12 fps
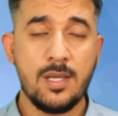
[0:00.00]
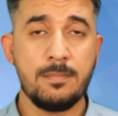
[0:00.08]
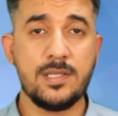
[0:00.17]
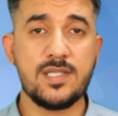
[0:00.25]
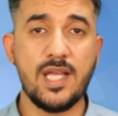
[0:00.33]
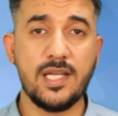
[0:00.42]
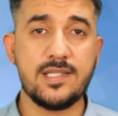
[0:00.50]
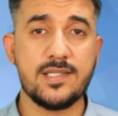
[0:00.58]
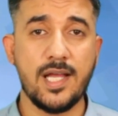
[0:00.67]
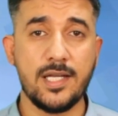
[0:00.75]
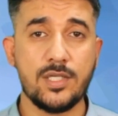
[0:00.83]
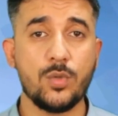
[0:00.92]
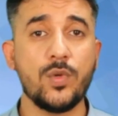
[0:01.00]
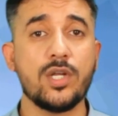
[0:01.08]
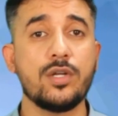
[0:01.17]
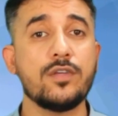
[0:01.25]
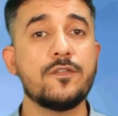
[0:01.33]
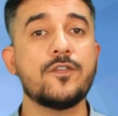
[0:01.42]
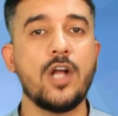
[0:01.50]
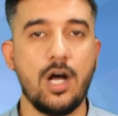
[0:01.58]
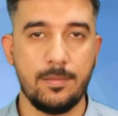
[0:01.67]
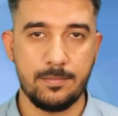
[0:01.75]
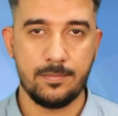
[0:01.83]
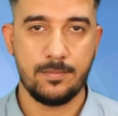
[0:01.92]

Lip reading: Besides that, where are you from?